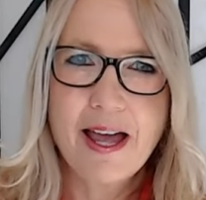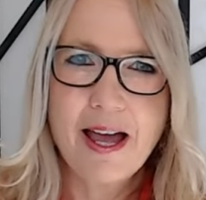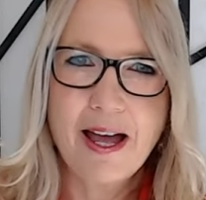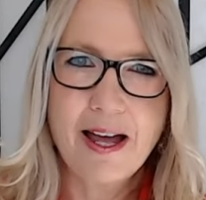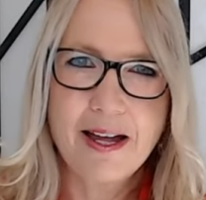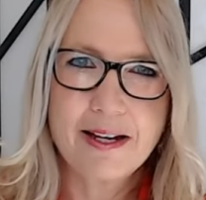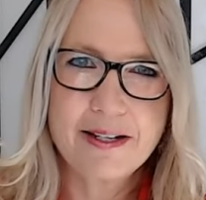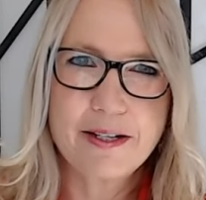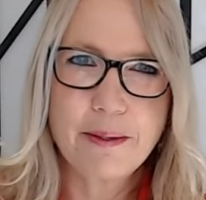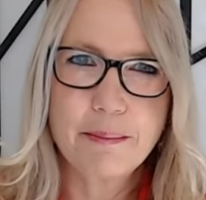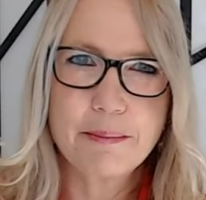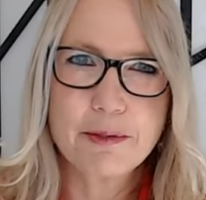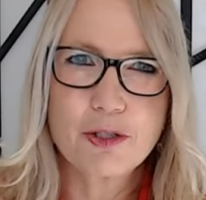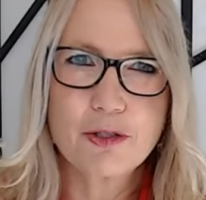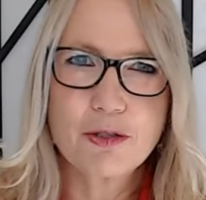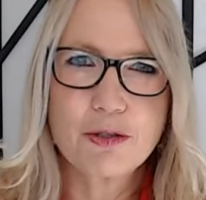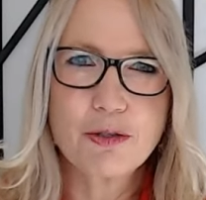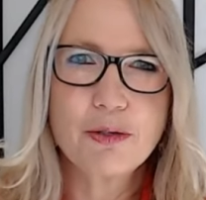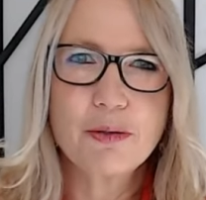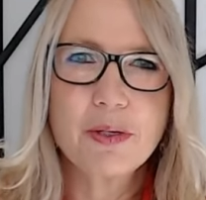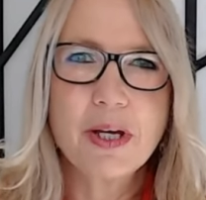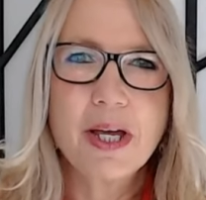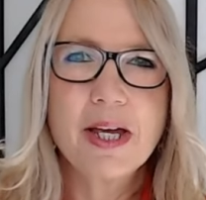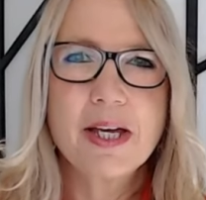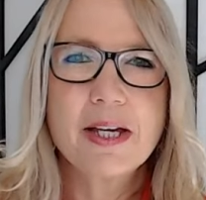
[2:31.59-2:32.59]
And number
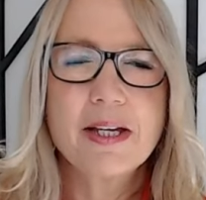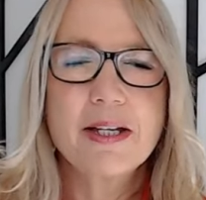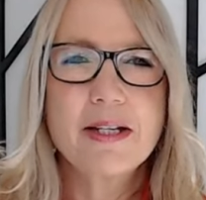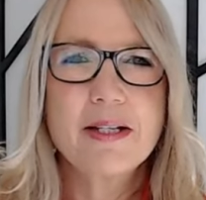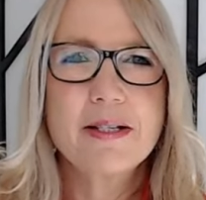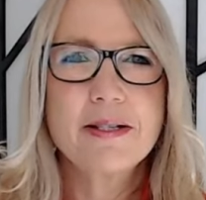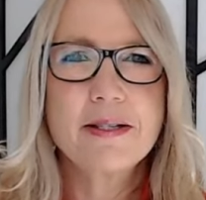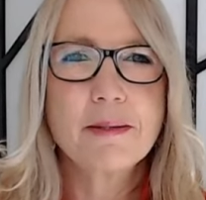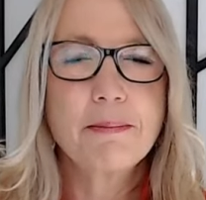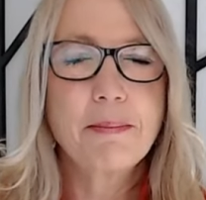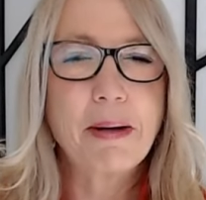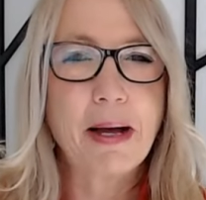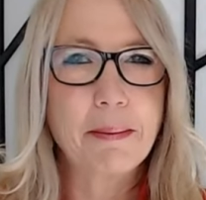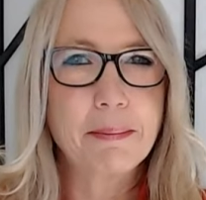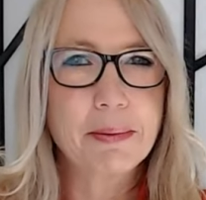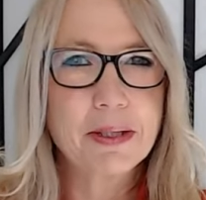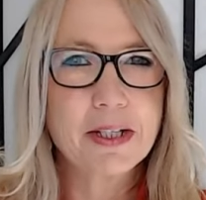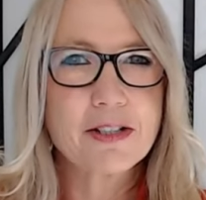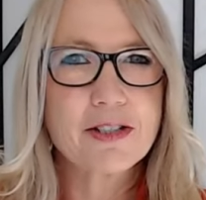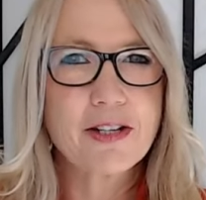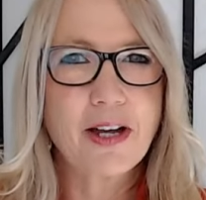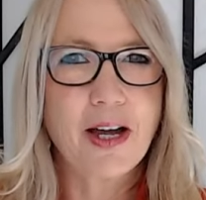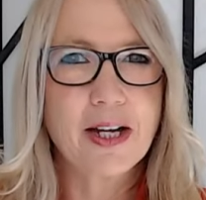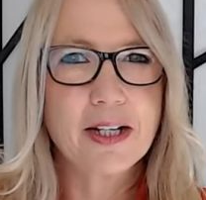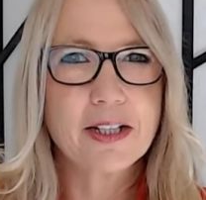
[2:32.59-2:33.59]
2 is the
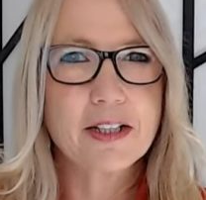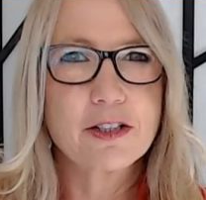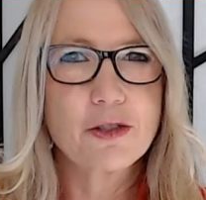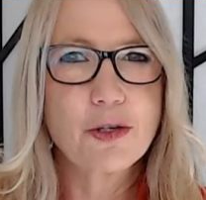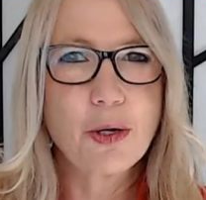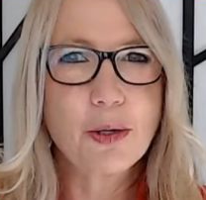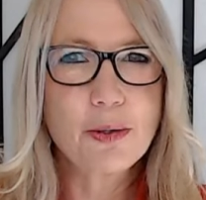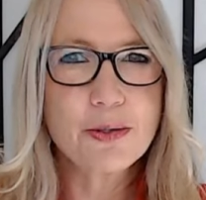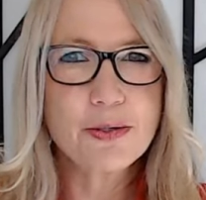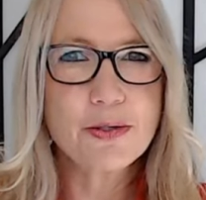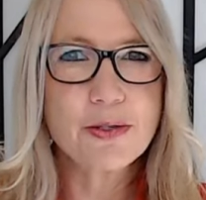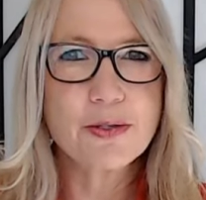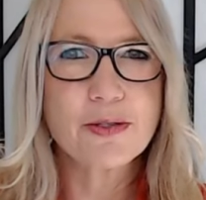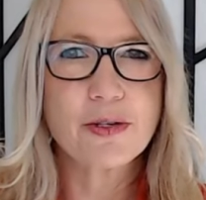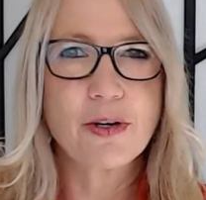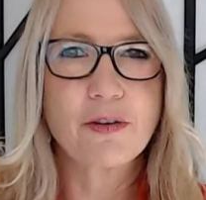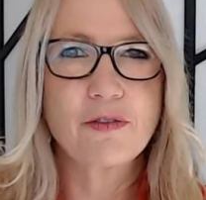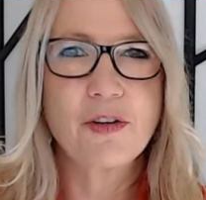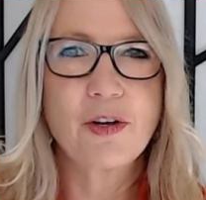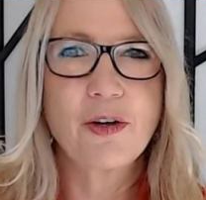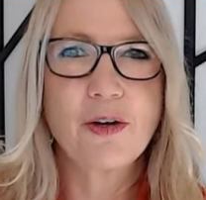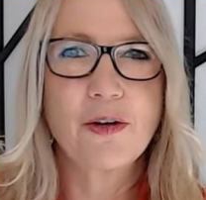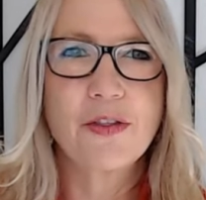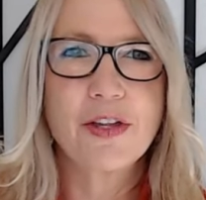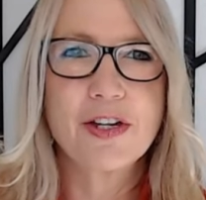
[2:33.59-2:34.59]
public diagnosis
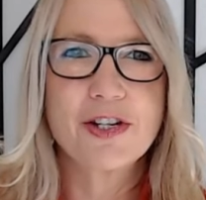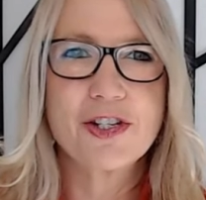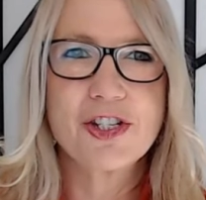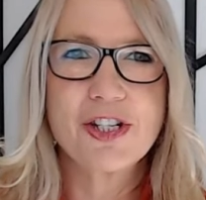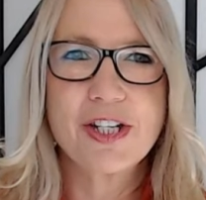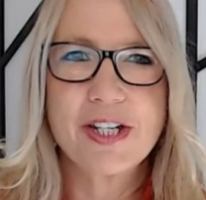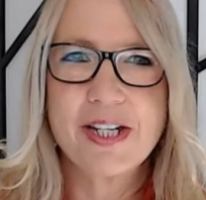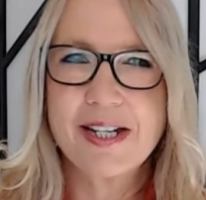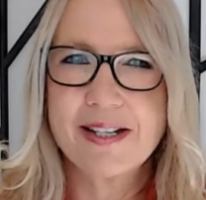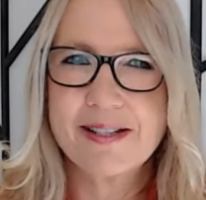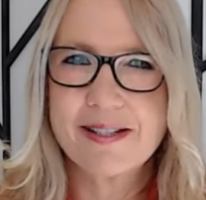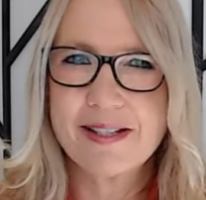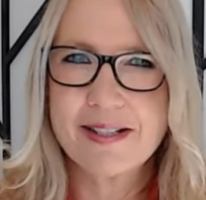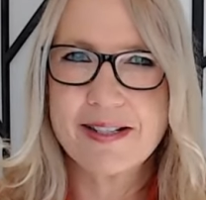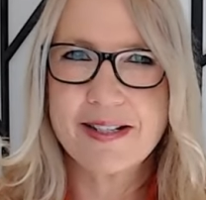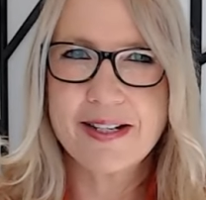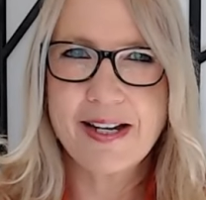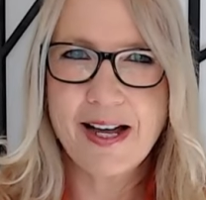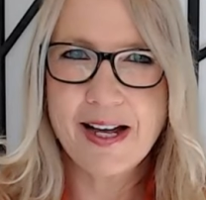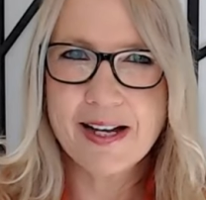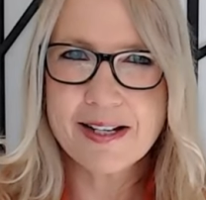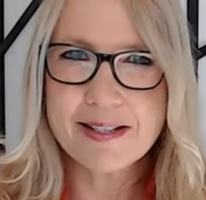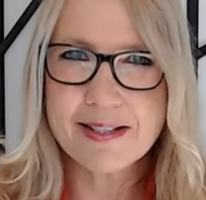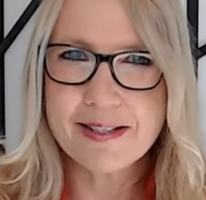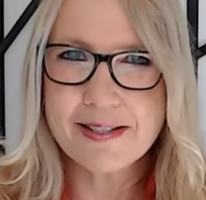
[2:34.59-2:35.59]
of her that she is a
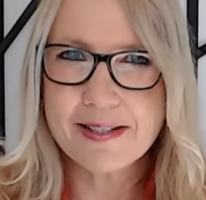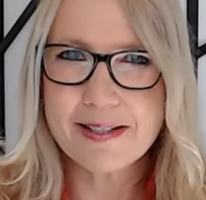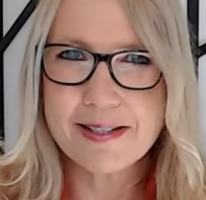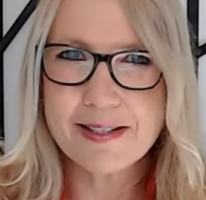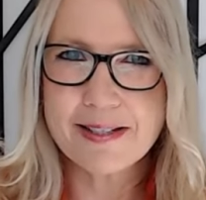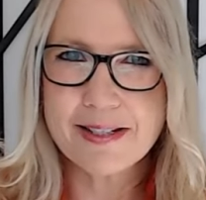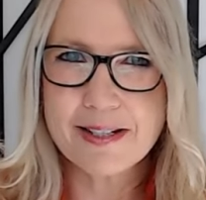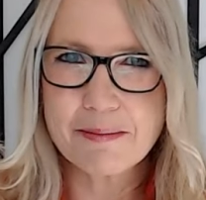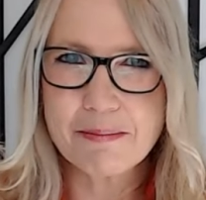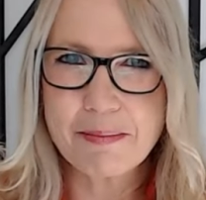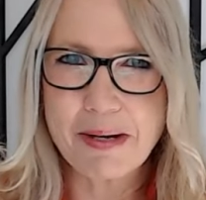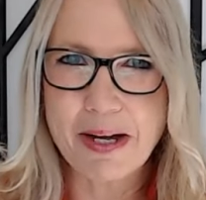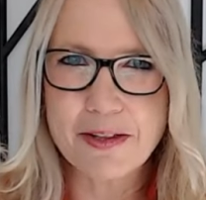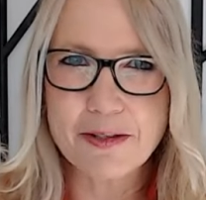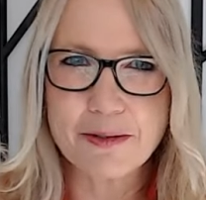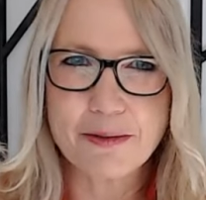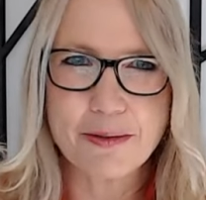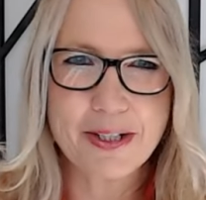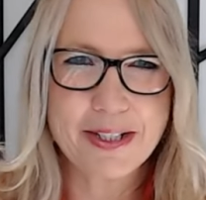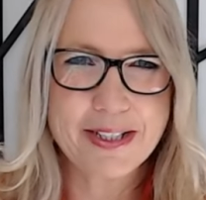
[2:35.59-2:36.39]
narcissistic mother,